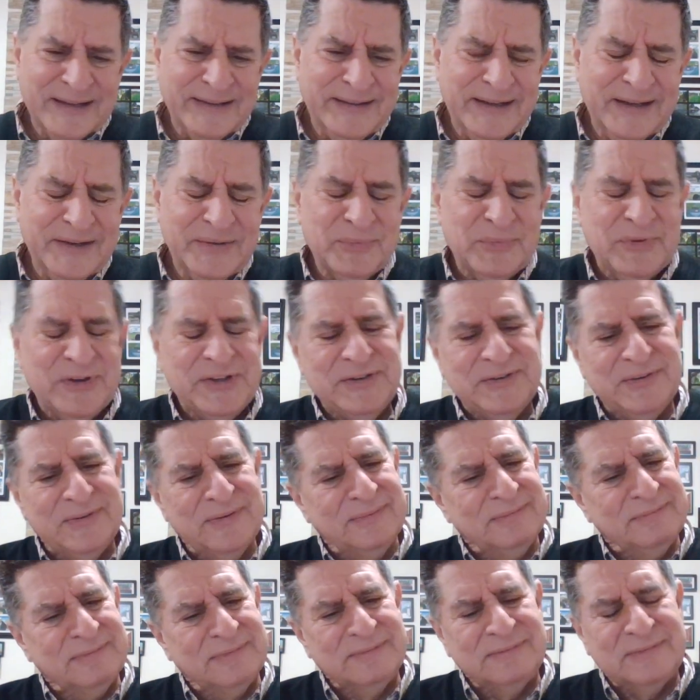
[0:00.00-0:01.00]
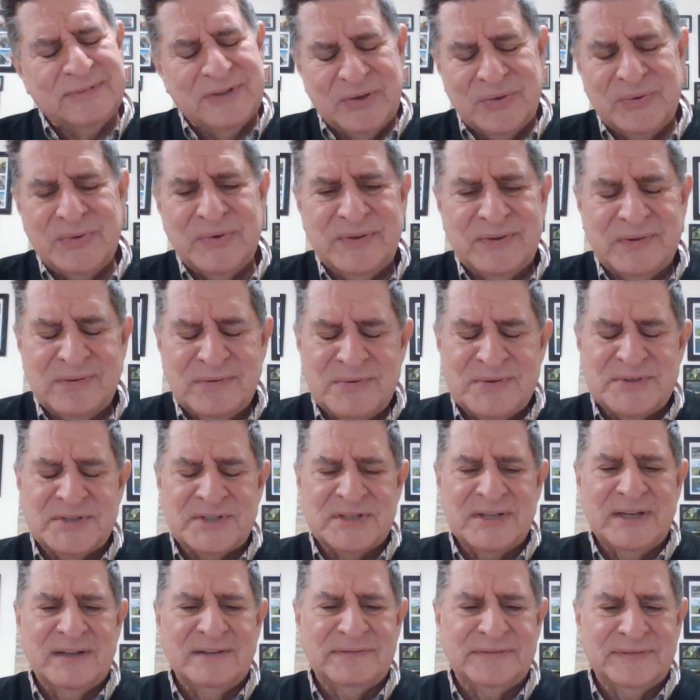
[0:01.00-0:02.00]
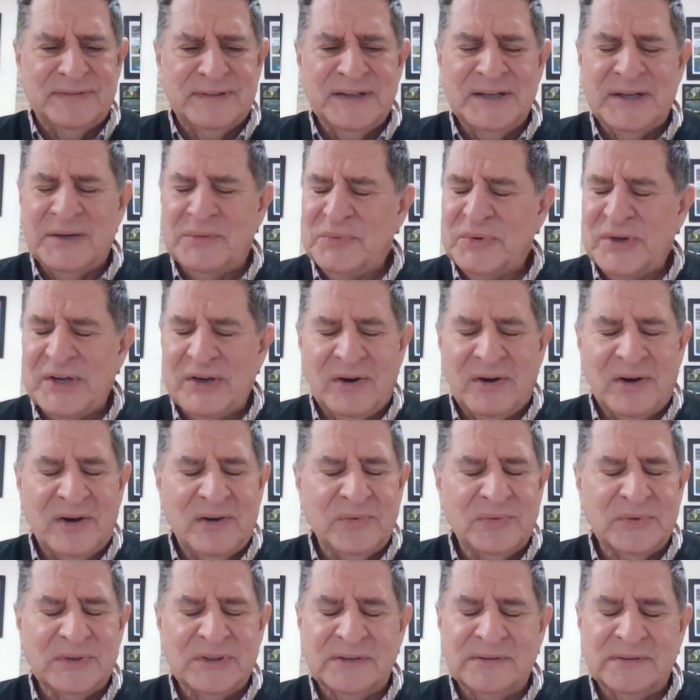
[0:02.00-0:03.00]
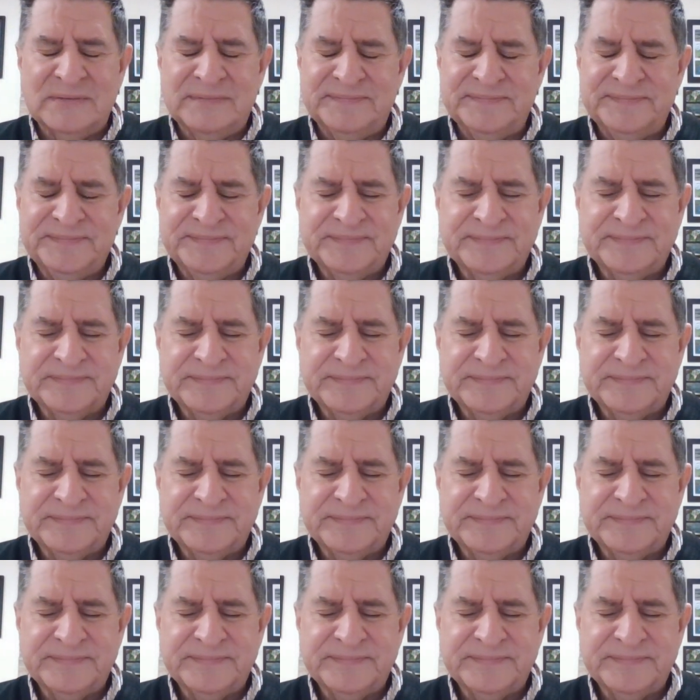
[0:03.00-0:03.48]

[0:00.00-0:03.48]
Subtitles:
And then when you go through suffering, and we all will,